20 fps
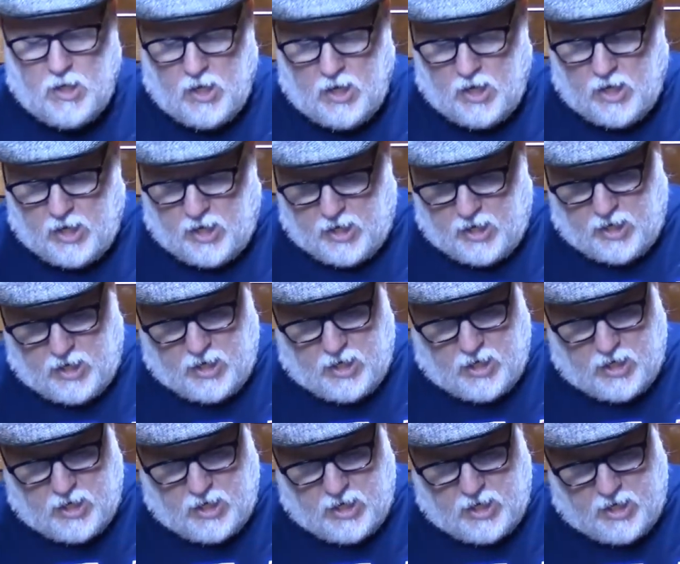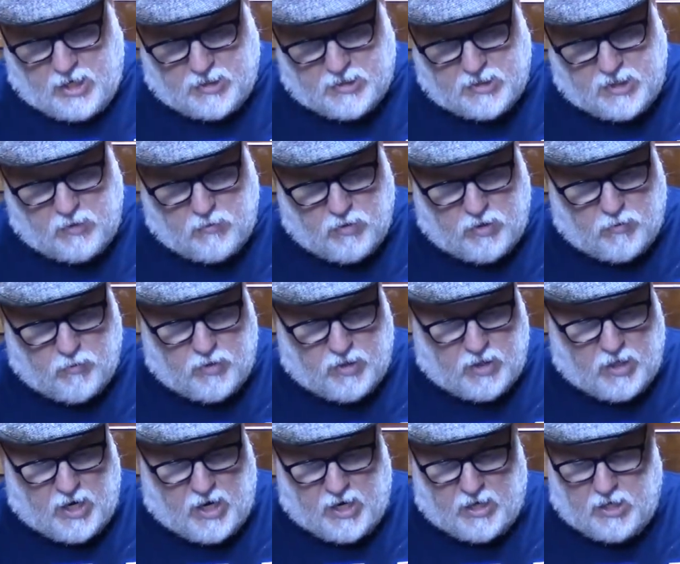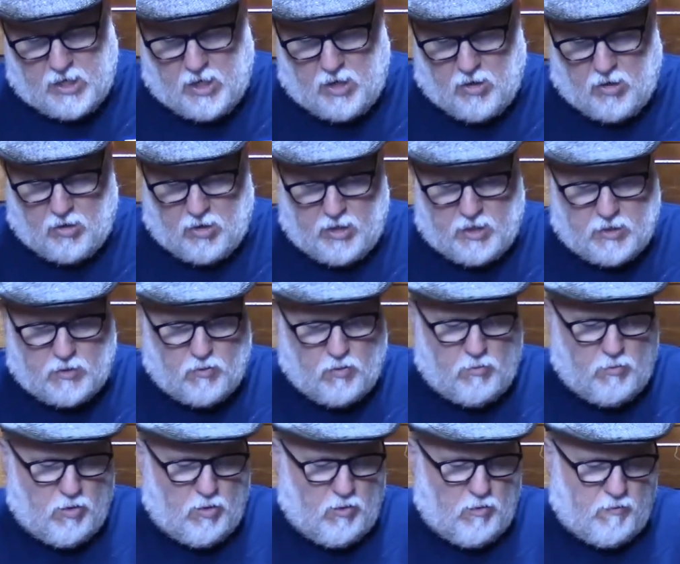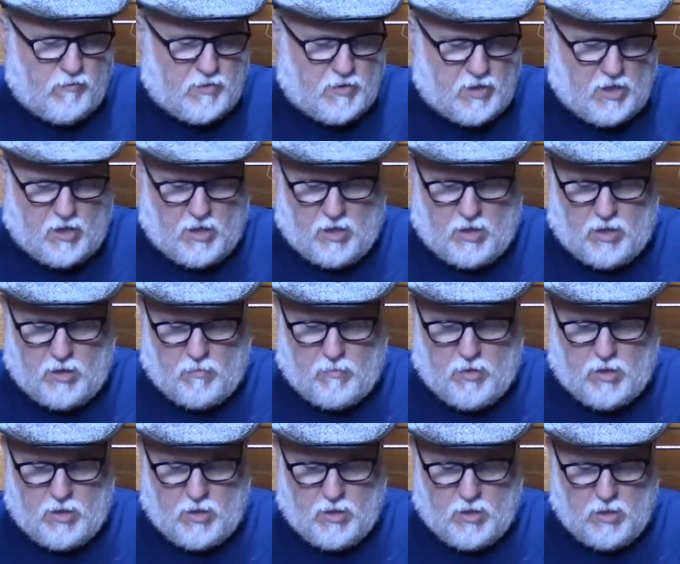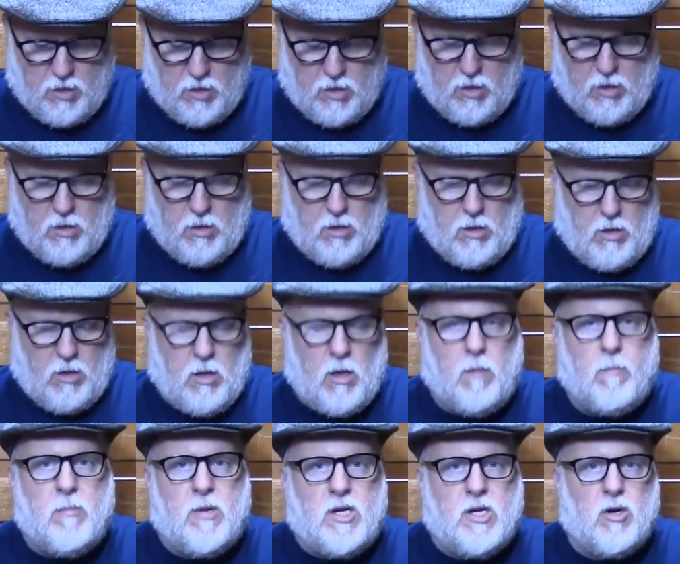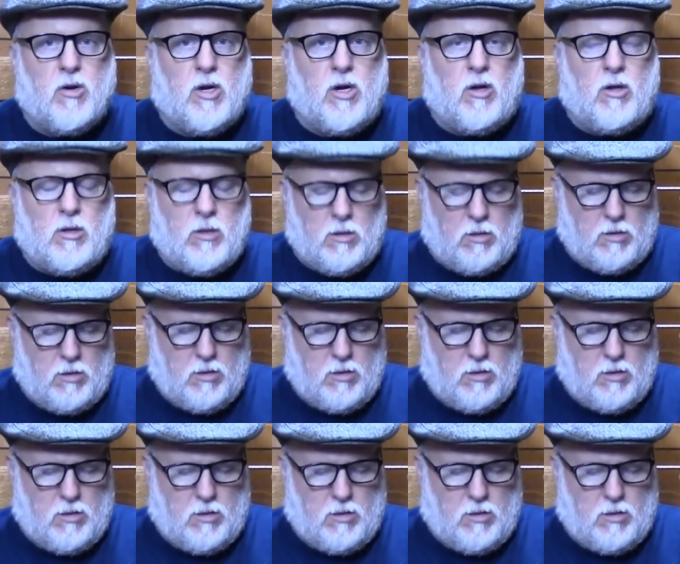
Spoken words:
And see what we got here. Let's remove some material.